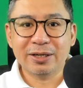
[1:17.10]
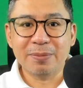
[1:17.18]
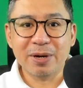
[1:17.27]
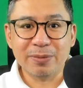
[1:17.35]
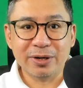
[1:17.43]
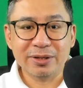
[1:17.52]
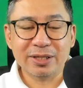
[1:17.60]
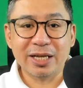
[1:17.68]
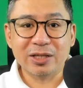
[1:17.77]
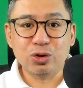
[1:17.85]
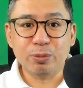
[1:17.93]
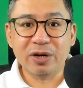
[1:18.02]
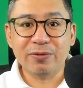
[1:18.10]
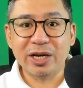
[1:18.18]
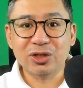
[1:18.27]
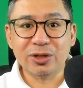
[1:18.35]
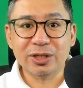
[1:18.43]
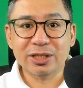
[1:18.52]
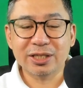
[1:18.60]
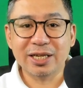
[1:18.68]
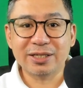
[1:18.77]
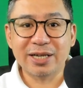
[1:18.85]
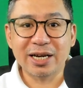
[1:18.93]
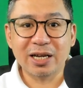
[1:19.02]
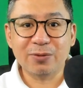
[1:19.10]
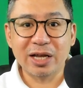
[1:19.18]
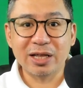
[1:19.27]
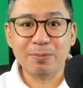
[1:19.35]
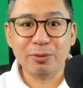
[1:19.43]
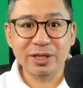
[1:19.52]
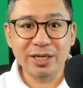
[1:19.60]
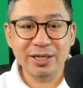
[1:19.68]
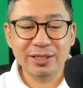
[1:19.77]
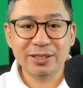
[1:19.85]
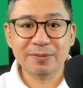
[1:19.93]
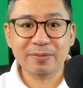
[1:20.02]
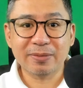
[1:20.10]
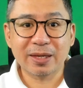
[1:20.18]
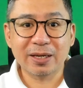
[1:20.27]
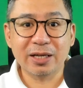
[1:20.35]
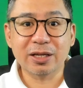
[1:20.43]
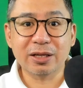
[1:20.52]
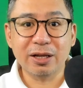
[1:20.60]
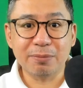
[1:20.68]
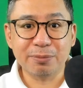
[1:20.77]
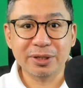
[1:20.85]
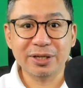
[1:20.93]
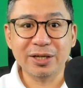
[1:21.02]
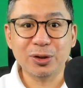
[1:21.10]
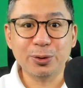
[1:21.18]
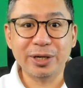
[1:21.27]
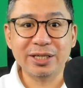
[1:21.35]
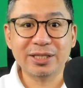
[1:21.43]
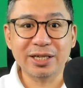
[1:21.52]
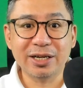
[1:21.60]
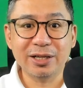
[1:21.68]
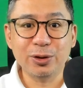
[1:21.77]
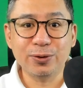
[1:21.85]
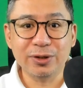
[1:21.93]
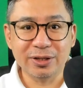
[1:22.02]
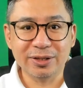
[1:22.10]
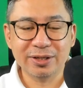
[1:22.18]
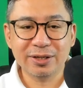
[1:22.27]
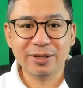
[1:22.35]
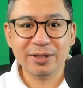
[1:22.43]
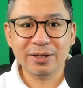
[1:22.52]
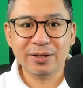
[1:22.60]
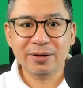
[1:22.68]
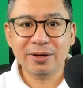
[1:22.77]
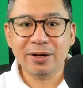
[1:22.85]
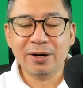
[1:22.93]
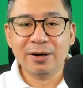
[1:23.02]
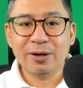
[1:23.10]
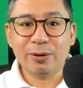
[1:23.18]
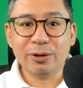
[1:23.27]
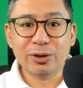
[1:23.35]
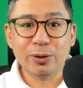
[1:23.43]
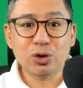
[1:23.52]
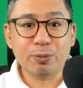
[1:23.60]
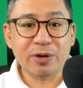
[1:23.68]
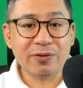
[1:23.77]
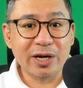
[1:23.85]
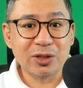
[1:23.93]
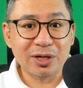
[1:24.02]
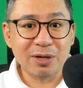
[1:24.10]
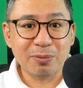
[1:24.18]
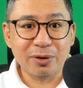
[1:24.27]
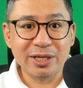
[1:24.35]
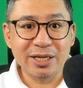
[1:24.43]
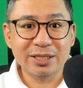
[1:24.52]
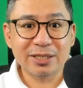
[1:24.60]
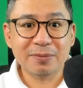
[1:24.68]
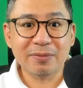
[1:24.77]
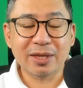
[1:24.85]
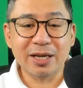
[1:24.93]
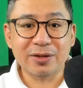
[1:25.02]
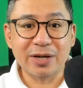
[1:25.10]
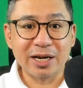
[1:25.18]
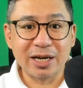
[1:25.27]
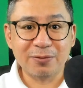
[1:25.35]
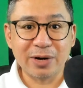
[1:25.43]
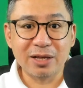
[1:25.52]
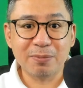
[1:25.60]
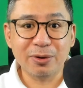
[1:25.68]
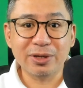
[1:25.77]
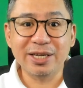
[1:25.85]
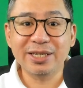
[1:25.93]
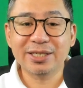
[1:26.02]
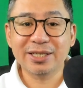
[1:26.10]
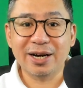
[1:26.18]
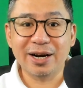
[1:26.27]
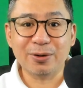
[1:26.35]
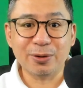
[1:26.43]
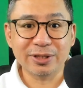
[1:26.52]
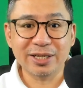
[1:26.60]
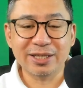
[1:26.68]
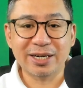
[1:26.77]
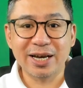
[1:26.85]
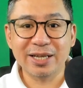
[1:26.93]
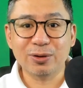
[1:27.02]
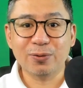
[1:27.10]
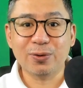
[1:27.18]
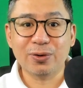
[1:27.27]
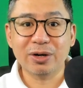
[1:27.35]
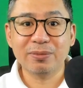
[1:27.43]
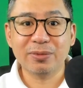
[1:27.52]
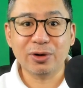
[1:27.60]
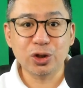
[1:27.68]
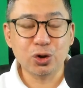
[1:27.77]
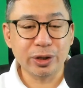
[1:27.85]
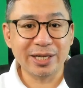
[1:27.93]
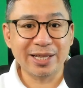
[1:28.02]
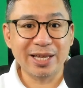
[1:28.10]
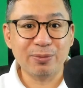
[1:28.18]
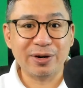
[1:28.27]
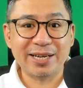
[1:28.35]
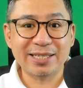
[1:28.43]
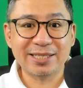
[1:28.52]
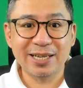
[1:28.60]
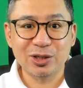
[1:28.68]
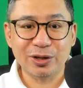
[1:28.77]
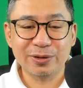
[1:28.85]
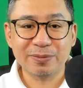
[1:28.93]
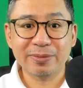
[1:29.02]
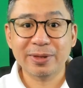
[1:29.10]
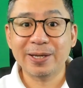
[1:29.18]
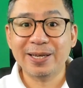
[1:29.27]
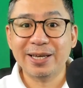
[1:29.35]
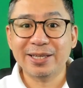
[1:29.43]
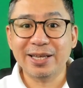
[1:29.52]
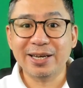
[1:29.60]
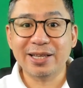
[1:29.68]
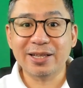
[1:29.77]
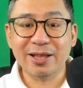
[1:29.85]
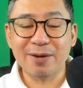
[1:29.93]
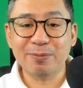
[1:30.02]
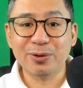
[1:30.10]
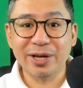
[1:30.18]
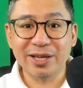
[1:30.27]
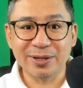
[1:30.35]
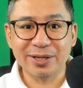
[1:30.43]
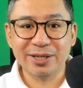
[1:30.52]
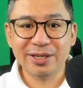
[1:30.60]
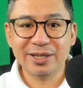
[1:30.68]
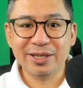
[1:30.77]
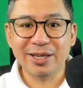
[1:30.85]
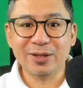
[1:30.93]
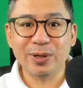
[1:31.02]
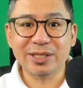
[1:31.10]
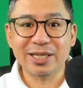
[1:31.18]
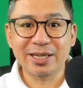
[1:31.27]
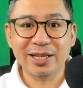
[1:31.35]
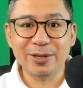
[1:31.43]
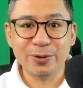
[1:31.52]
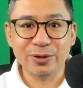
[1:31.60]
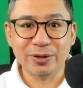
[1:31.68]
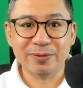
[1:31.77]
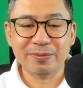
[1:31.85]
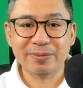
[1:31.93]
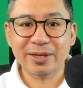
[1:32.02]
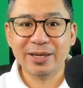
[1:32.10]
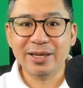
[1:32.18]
Remember that supervisors and rank-and-file employees cannot lump into a single union. Although supervisory employees and rank-and-file employees are accorded the right to form or join a labor organization, they cannot lump together into a single union.